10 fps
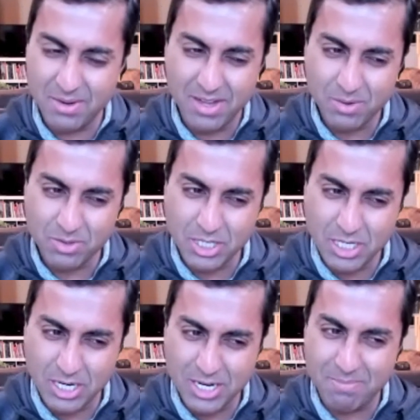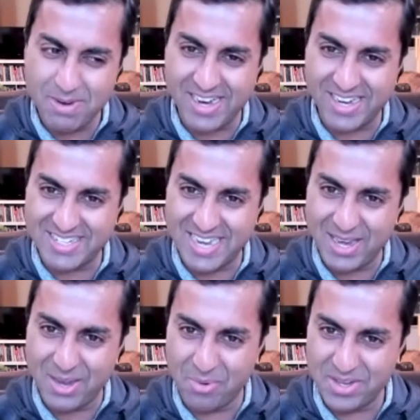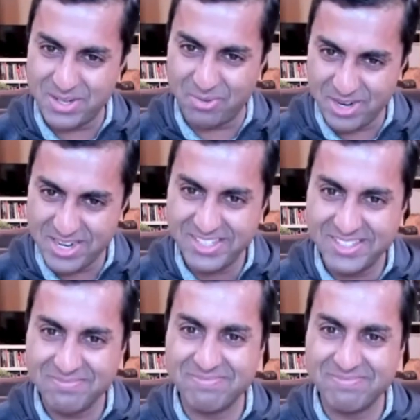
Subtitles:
was good, but I could tell it wasn't real.